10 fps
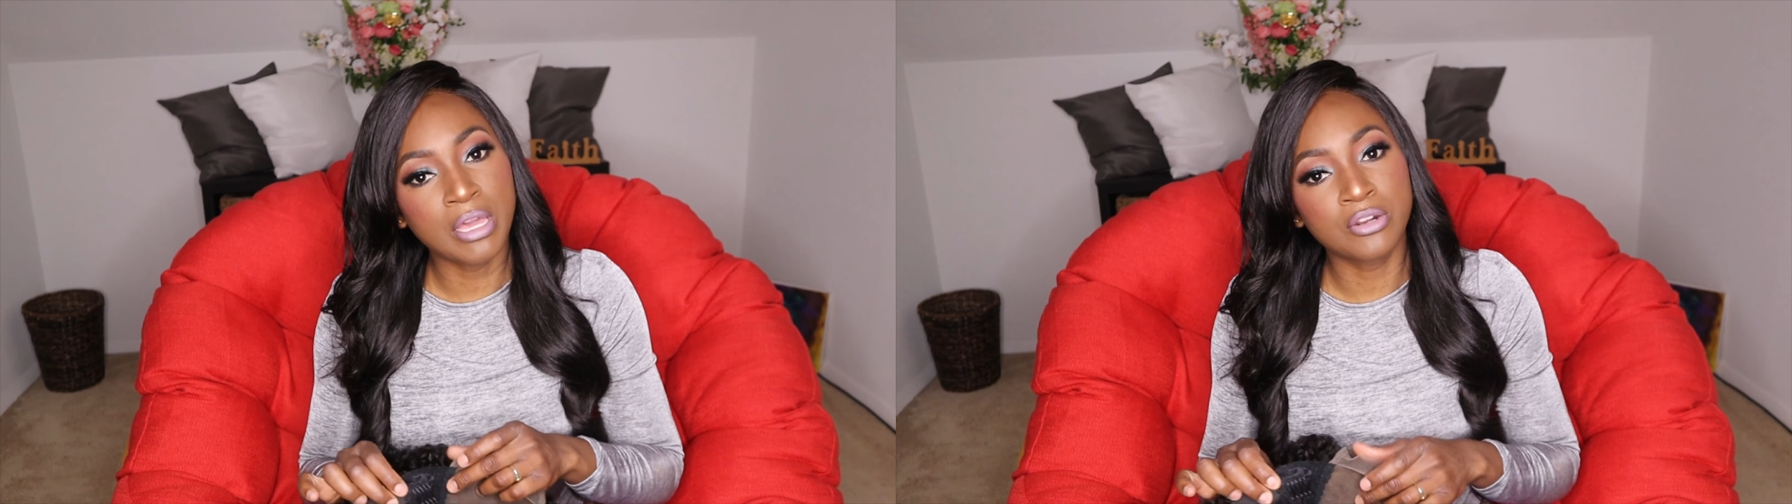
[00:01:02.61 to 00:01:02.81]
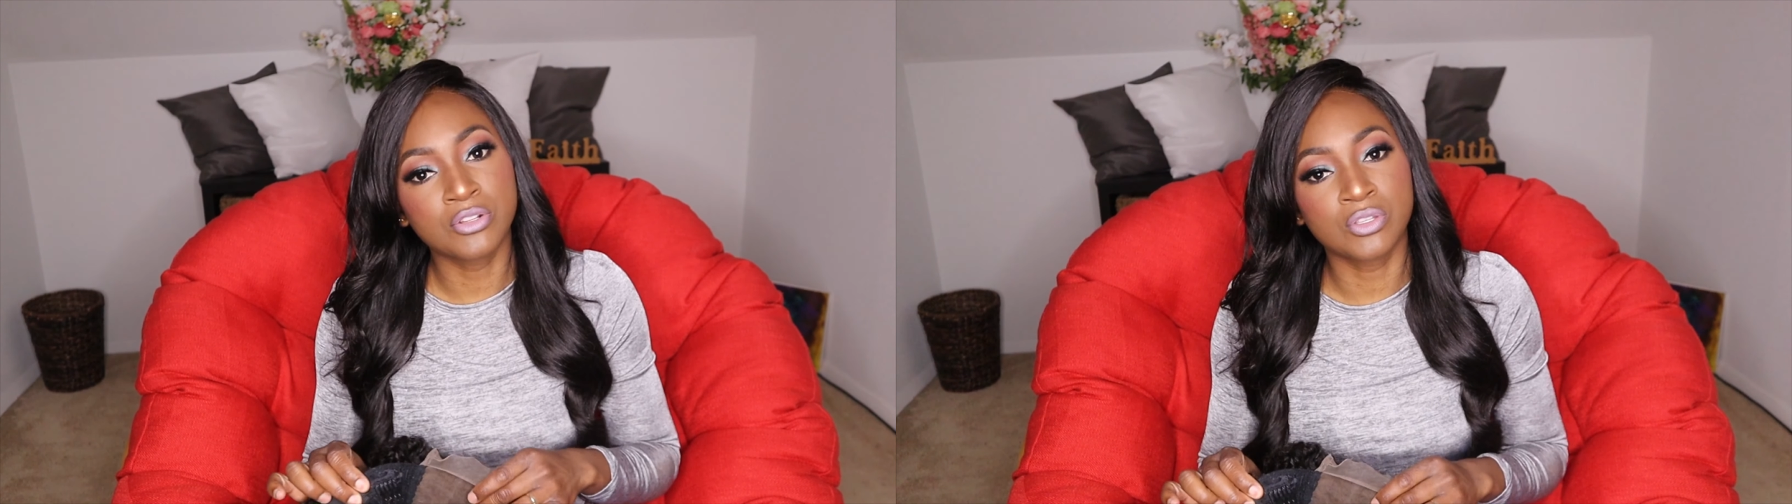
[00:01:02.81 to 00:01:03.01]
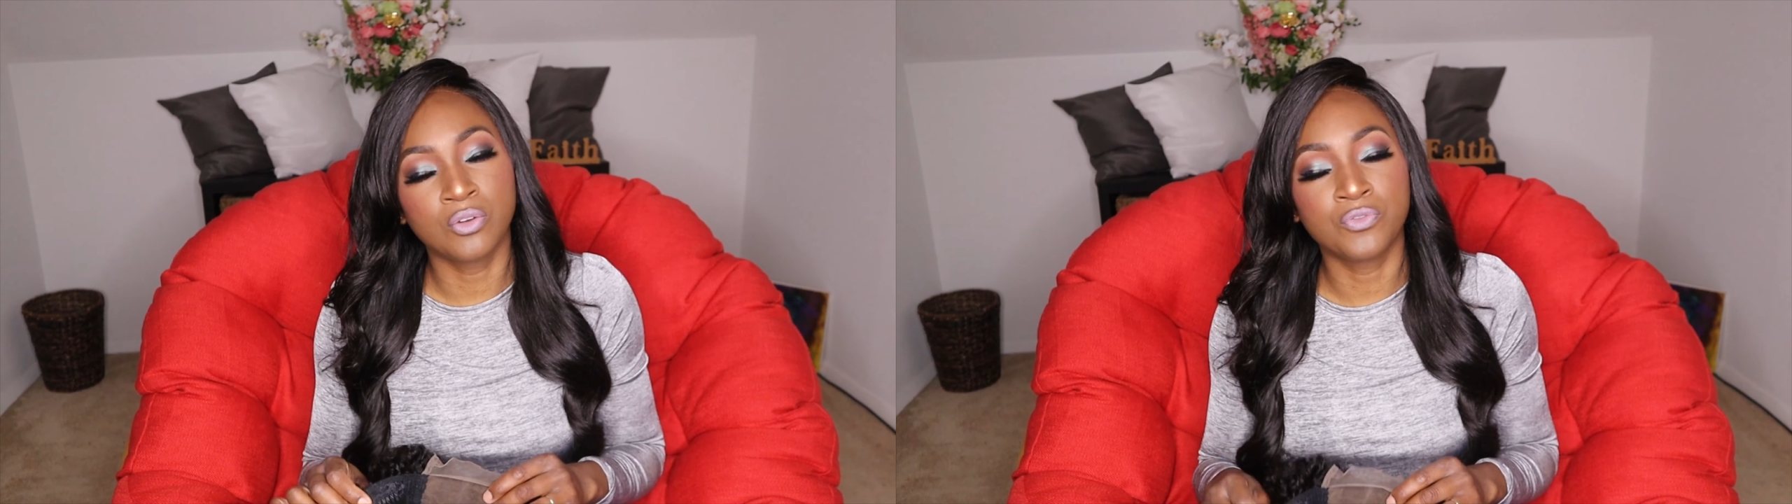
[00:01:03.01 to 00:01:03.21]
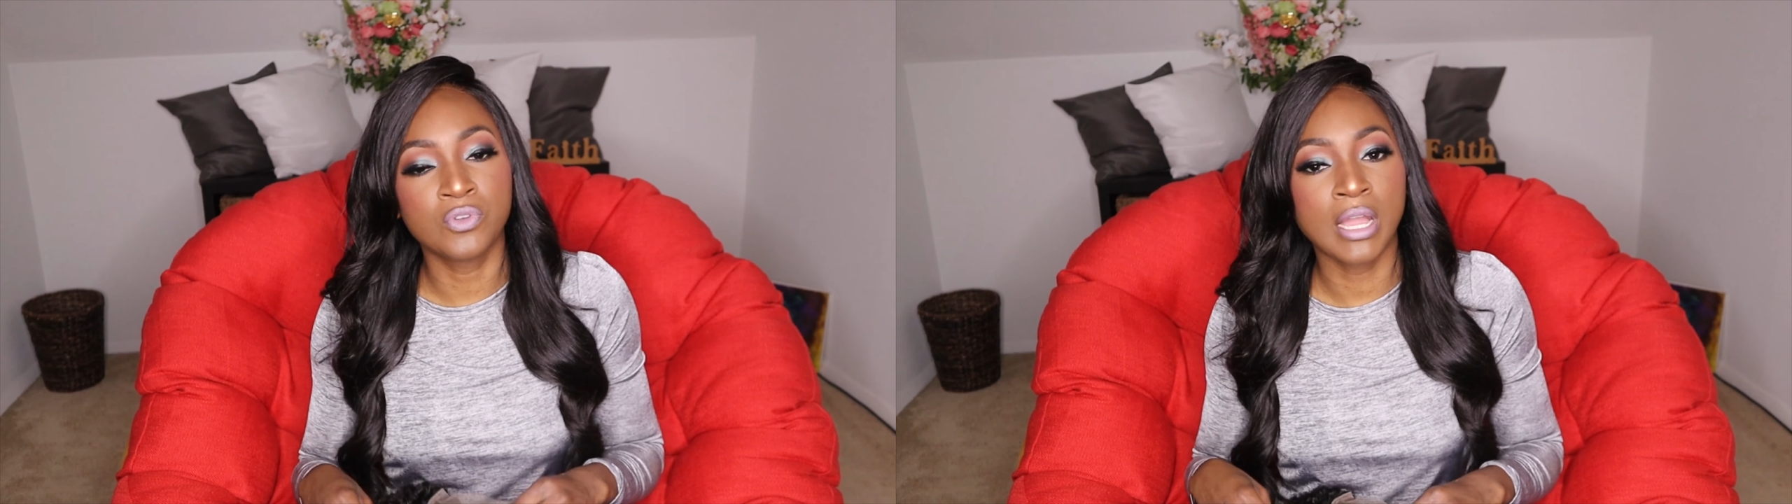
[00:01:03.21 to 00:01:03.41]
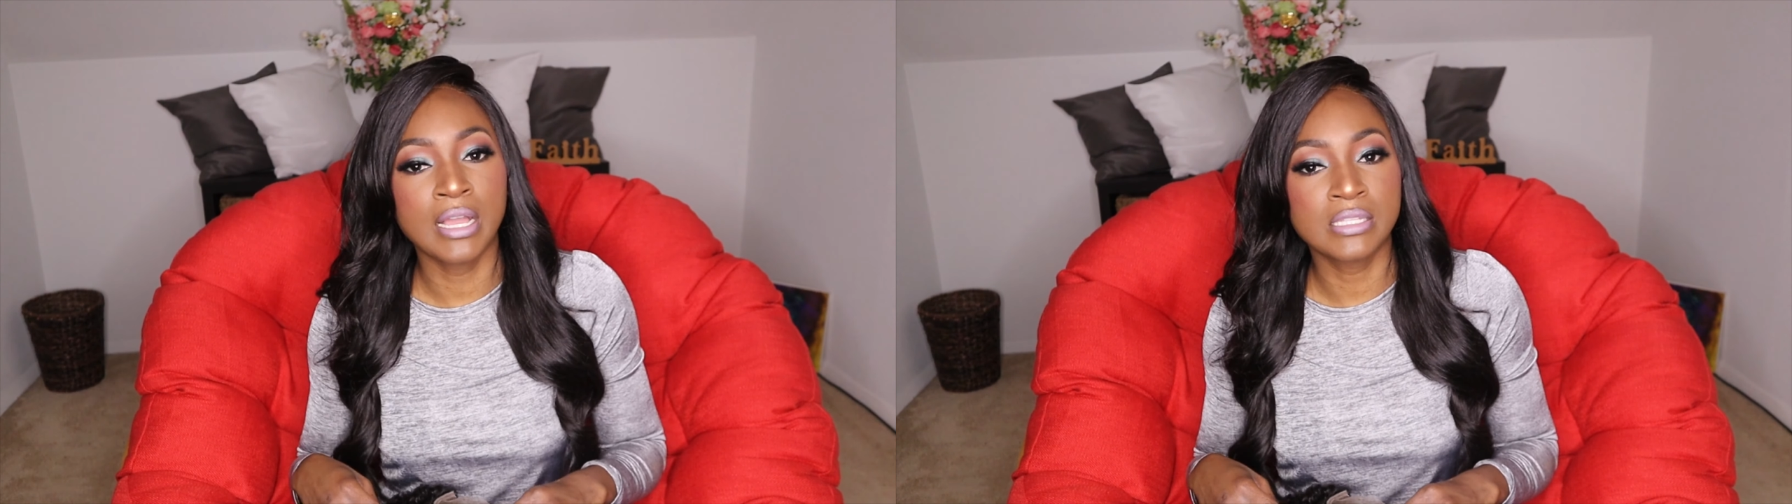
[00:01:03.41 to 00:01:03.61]
better, so if
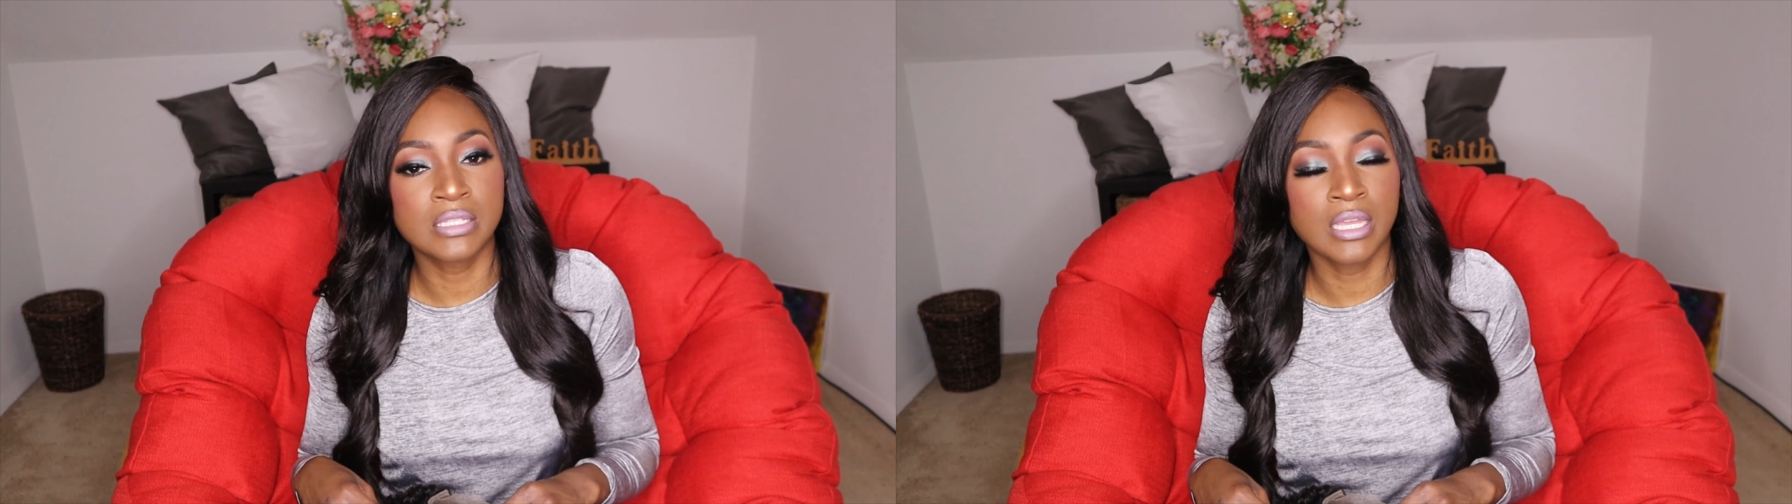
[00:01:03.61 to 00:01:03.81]
you guys